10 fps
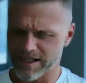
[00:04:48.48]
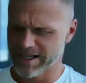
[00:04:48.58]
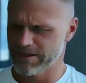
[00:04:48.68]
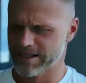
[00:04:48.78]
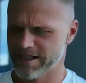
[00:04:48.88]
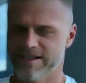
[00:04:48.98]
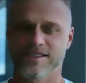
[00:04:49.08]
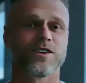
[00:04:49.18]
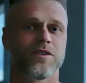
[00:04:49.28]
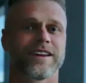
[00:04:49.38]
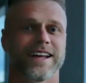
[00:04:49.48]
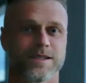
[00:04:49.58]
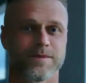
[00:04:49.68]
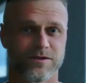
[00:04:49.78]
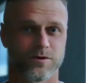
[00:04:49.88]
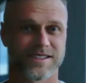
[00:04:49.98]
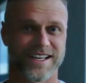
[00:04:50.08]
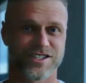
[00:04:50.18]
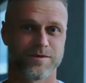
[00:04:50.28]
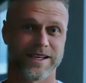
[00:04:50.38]
And even just on that, as a bit of a
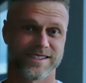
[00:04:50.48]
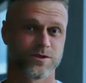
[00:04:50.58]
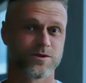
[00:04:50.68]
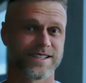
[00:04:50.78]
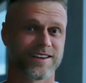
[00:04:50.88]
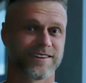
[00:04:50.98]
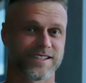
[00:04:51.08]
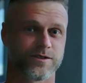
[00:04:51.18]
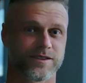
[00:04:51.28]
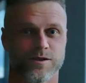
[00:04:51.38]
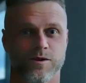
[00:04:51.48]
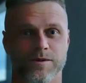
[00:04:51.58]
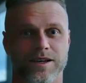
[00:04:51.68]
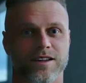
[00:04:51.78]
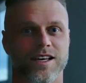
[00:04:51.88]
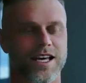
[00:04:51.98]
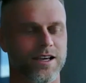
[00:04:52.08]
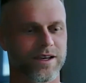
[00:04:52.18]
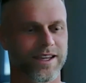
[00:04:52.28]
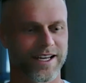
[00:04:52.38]
retention piece, I do see clinics doing this quite well,
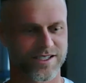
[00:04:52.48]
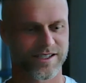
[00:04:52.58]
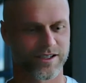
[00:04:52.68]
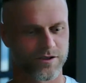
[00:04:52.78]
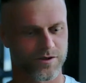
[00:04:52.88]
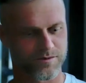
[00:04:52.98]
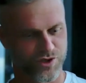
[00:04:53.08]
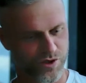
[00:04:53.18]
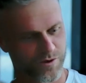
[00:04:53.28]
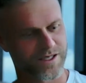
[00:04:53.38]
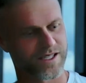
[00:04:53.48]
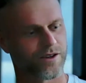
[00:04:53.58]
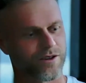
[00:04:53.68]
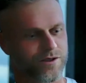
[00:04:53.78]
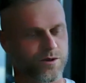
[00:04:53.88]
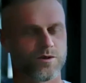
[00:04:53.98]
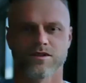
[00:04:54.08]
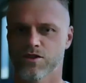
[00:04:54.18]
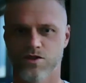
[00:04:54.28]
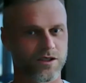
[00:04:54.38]
where they actually go from junior physio to
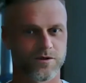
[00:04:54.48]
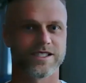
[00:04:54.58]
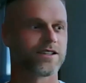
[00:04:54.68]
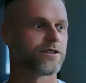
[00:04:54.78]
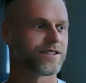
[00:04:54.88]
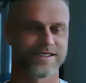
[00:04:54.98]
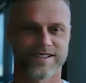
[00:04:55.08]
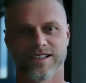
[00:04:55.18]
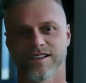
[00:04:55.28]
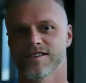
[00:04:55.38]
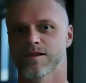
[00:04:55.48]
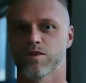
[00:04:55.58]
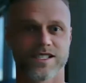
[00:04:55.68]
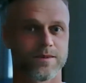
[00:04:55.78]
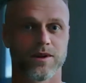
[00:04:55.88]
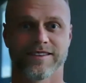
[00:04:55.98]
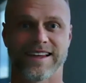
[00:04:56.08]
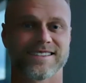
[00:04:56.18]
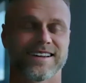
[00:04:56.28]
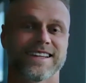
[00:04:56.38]
associate physio to senior to principal and
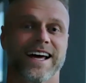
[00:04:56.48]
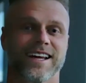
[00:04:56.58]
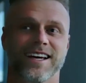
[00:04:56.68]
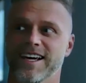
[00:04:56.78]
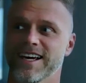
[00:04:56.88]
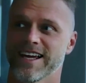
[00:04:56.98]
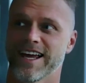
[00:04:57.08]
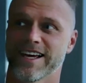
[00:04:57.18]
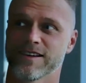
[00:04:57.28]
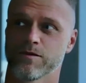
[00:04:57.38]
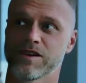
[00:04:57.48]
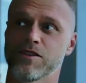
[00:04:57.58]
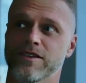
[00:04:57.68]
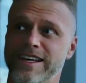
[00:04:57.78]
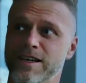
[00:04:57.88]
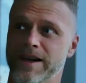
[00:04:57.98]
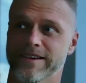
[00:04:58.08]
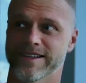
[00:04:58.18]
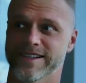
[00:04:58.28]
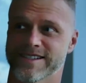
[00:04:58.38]
things like that. And when you think
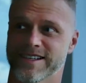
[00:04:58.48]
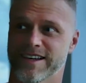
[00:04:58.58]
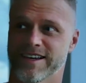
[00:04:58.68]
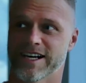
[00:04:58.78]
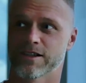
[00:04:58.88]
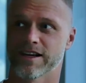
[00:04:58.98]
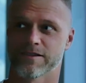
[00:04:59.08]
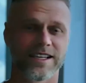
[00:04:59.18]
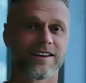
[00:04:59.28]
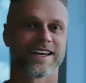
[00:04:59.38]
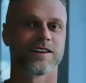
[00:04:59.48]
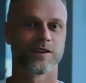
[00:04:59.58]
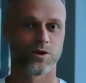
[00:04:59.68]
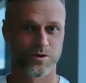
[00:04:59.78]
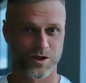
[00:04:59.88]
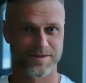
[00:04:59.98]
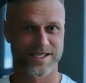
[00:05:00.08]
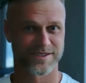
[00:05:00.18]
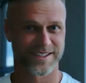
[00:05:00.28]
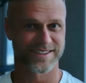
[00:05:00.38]
about this, and I really like how law firms
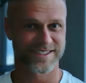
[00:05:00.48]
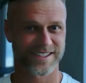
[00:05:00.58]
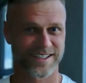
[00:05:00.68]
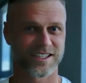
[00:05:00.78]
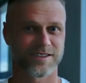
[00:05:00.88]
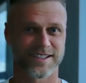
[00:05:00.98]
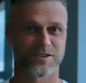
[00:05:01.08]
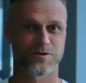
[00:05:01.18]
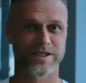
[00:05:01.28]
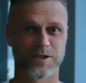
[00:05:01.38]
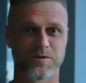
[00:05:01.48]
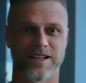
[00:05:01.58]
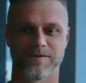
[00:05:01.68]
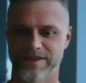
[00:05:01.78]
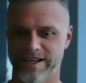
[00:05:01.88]
have done this. I think they've done it really well,